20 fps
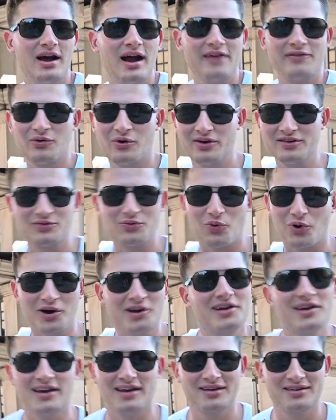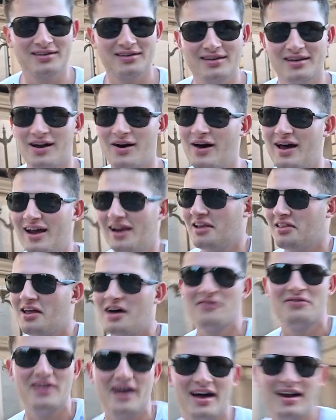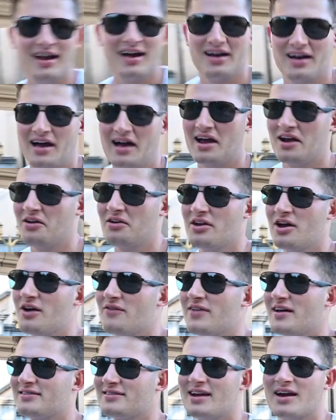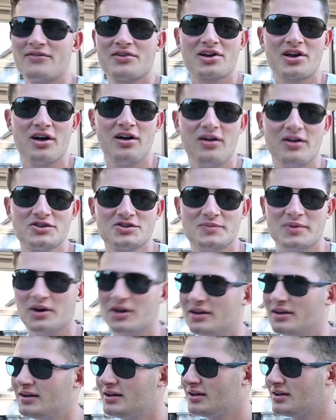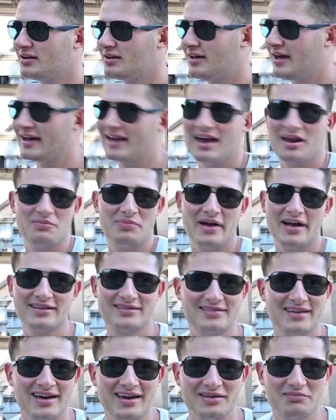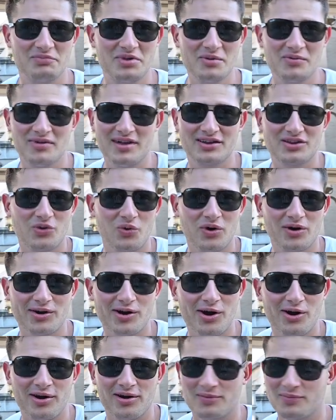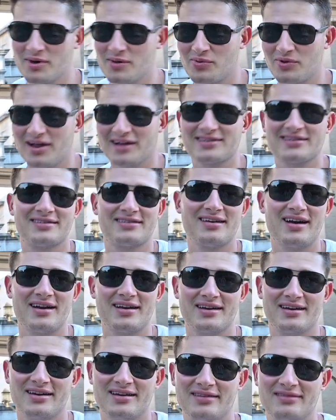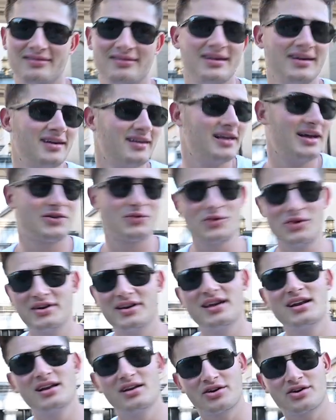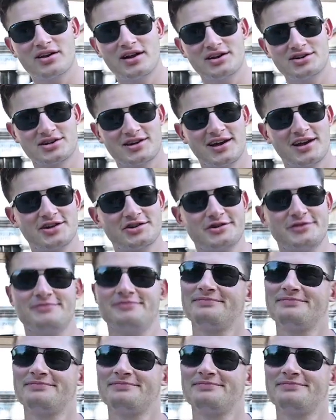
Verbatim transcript: Everyone's working, you know, and I love that. I, I don't know if that's at every college, but again, Penn State, people like to work hard, people like to study, and that's what you need in a good education.